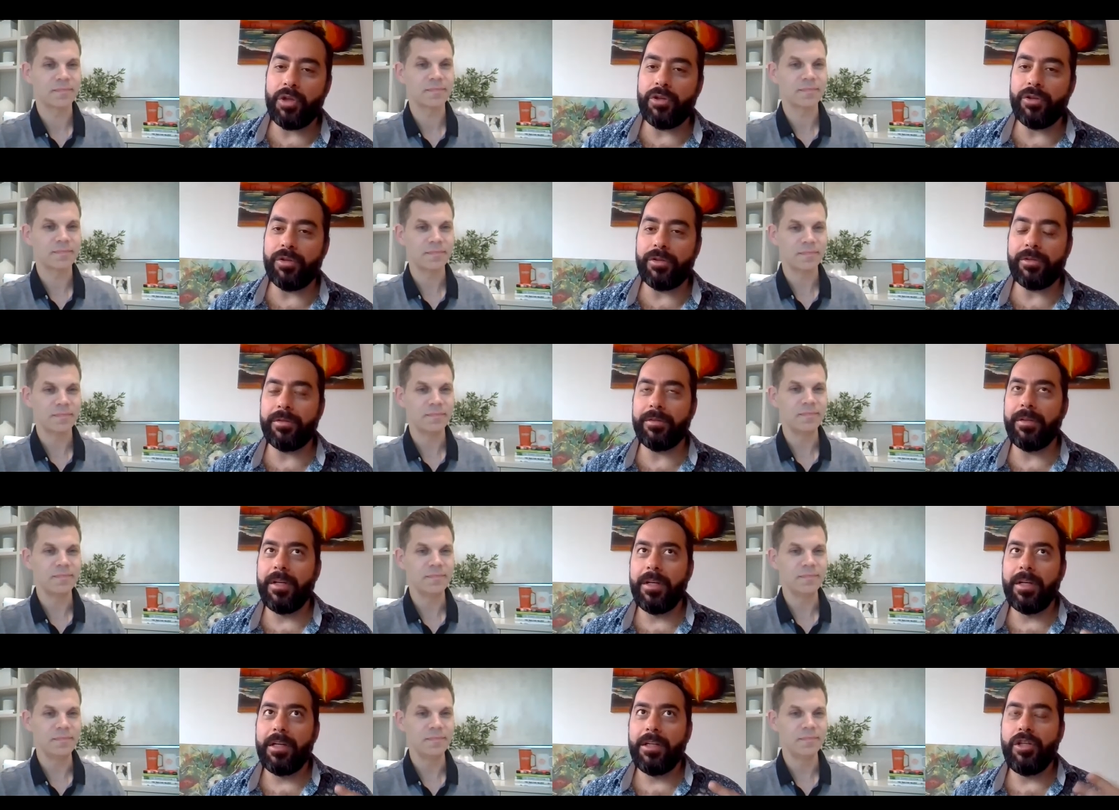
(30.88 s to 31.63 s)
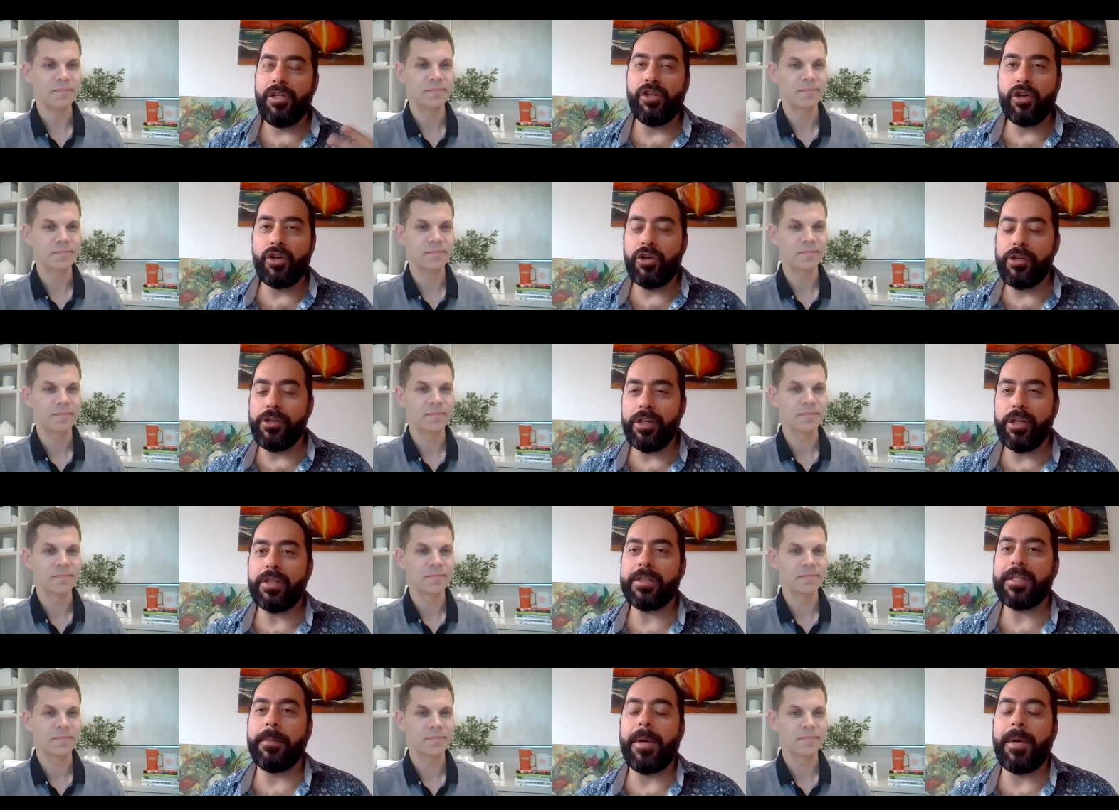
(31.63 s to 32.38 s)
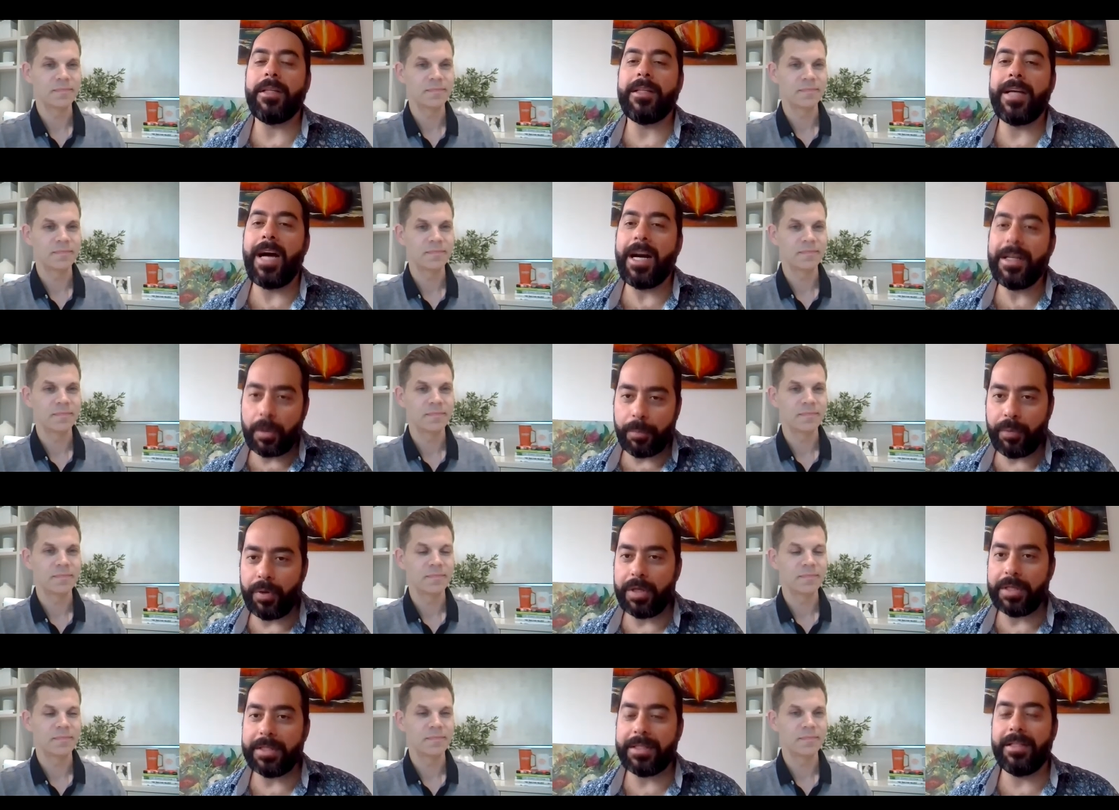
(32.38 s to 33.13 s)
Speaker 1: you're you're curious about the other
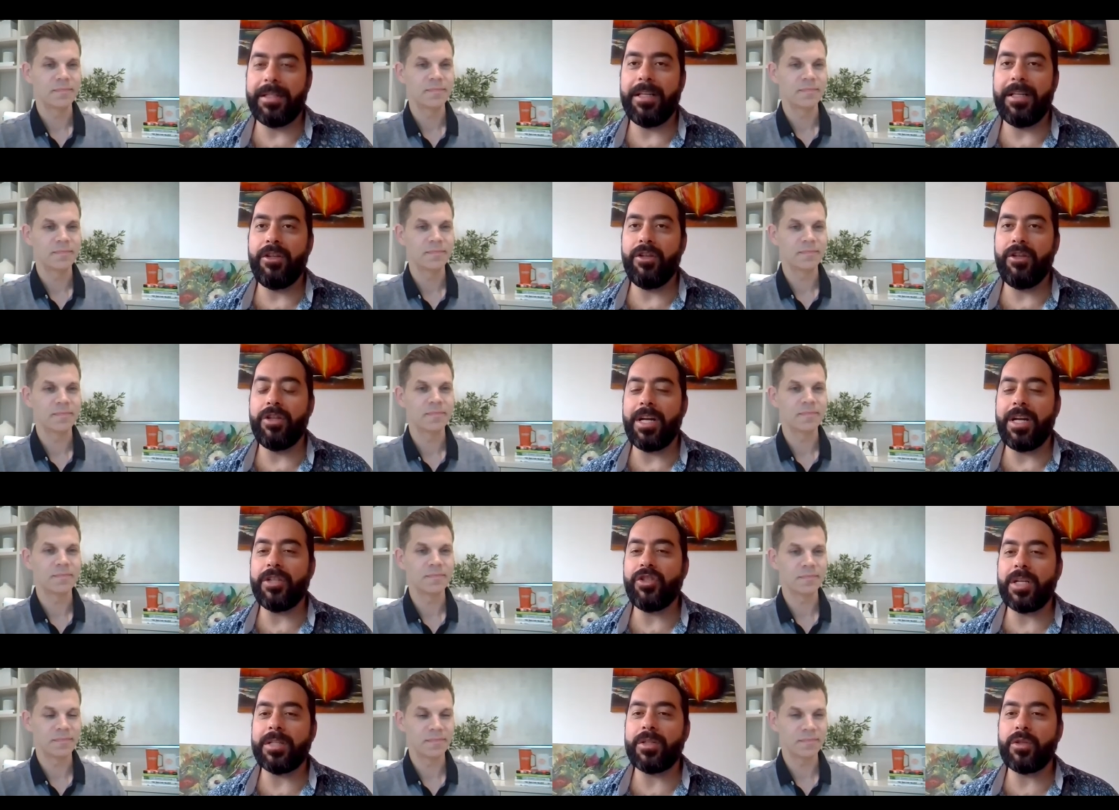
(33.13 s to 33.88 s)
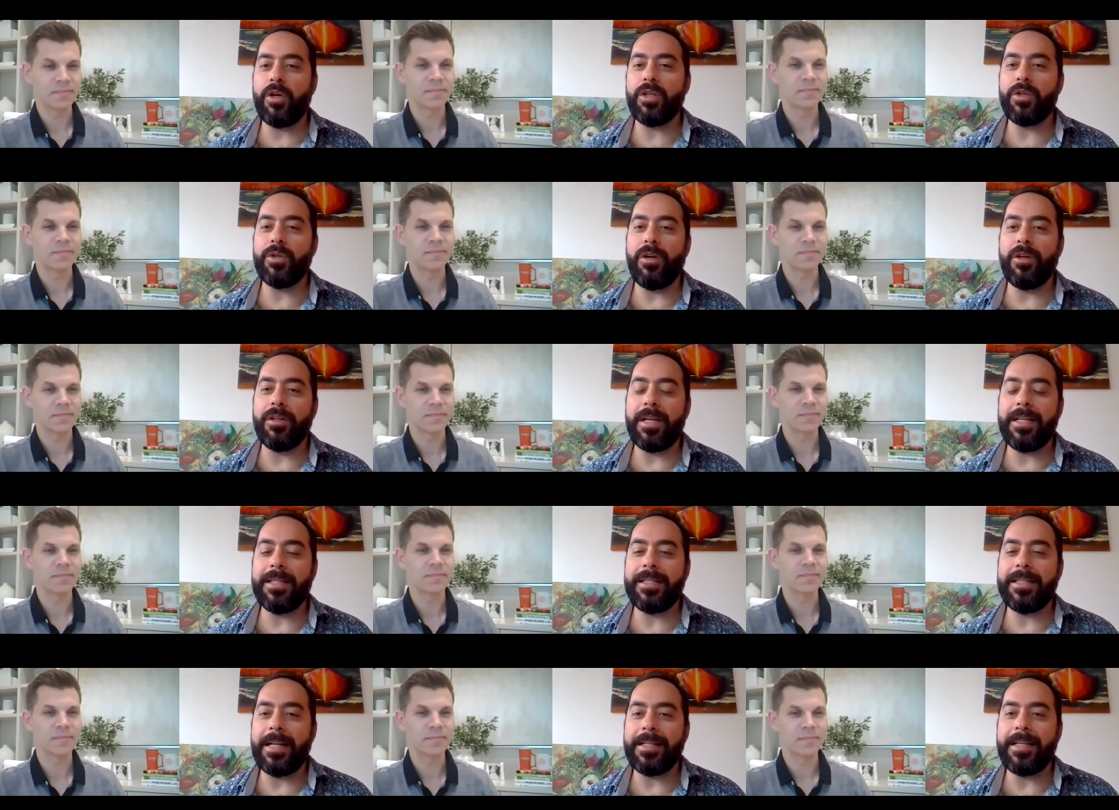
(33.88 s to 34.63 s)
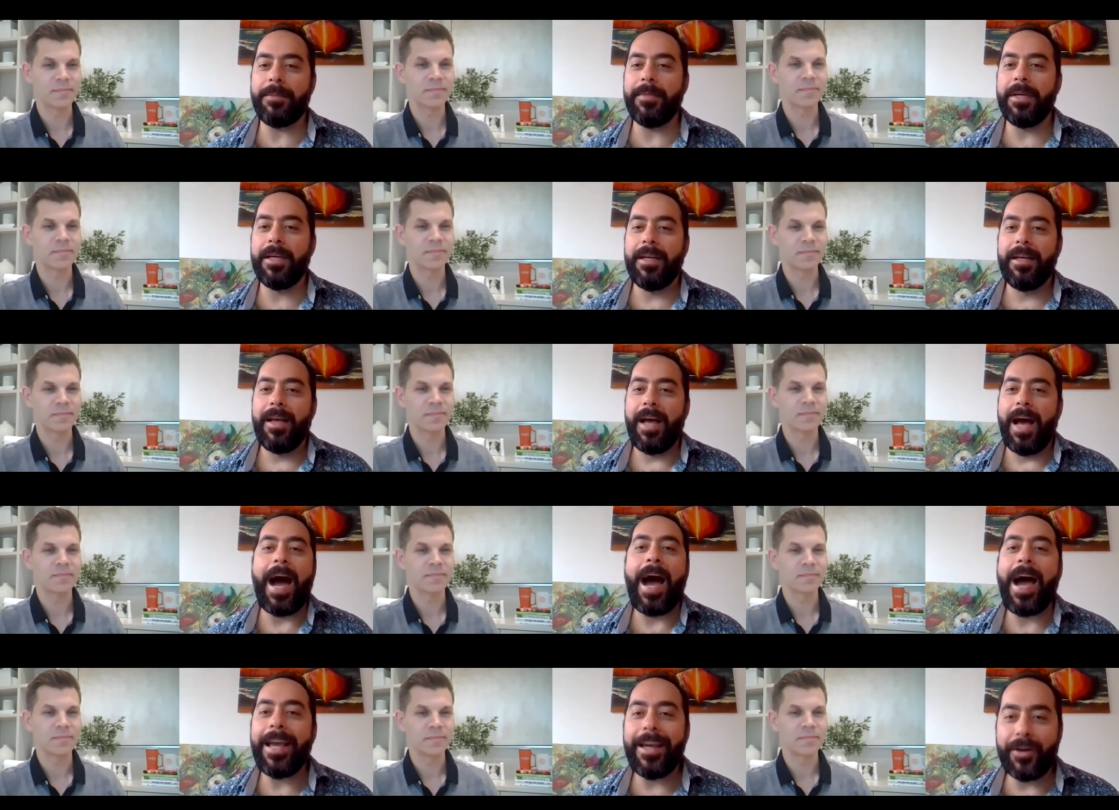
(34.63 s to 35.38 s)
person you're not just going to go there and tell them
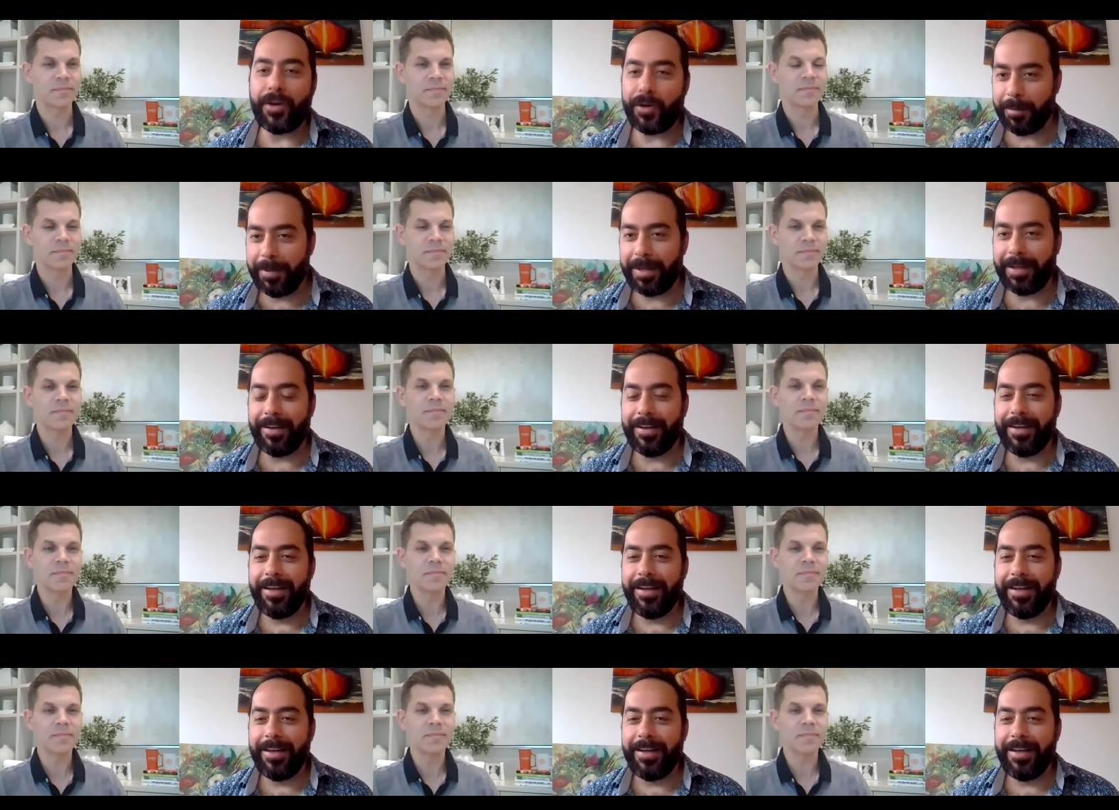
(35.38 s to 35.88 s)
hire me